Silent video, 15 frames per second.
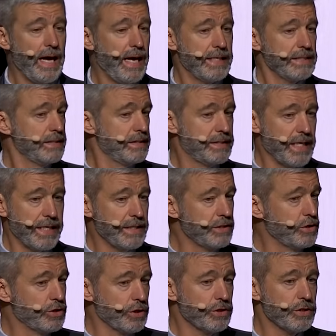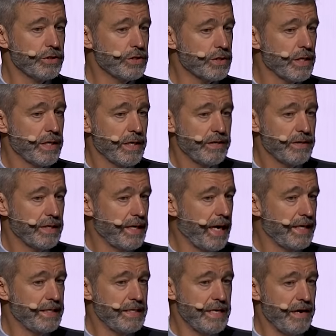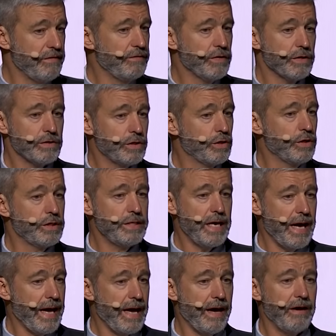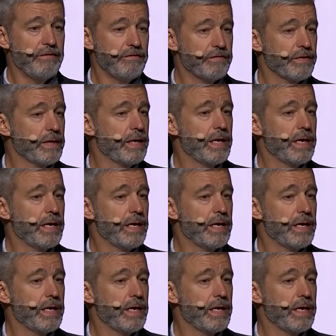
and dangers that I never could have